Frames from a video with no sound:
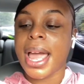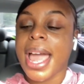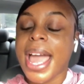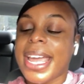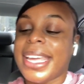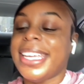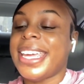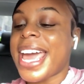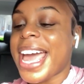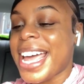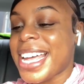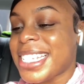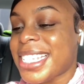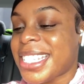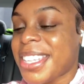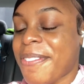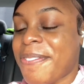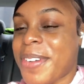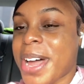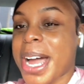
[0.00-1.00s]
Yes,
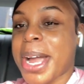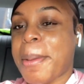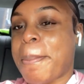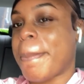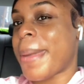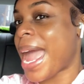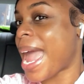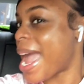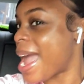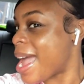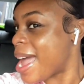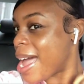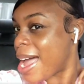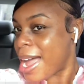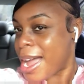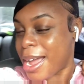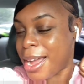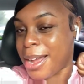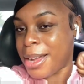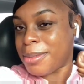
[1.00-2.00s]
the fuck,
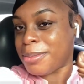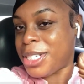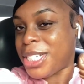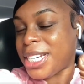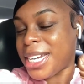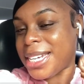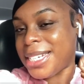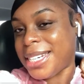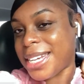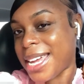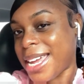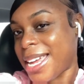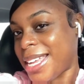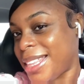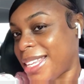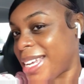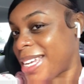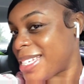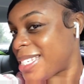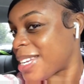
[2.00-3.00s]
ma'am, she did
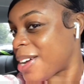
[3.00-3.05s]
this.